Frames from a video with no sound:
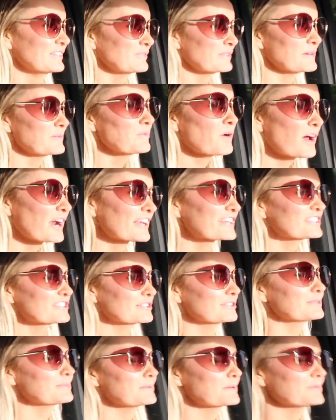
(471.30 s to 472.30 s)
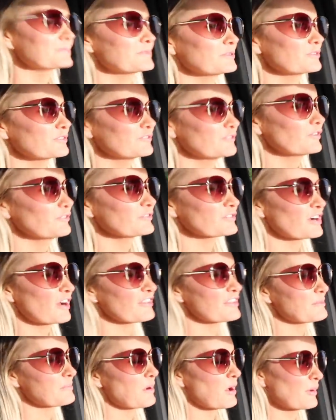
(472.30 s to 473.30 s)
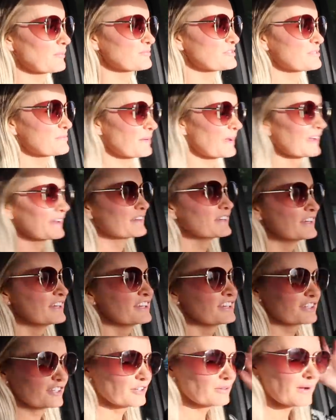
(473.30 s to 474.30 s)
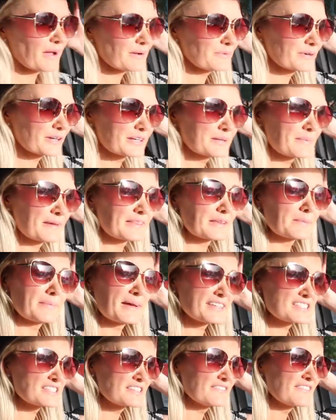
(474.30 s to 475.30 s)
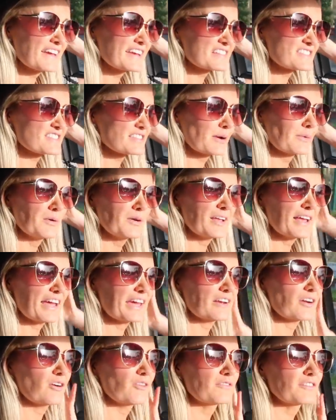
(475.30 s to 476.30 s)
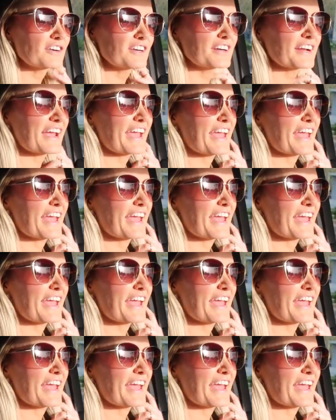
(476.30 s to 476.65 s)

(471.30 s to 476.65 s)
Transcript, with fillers: We wanted to be beautiful for all the moms, but you know what, we're gonna make the best of it, so we'll head over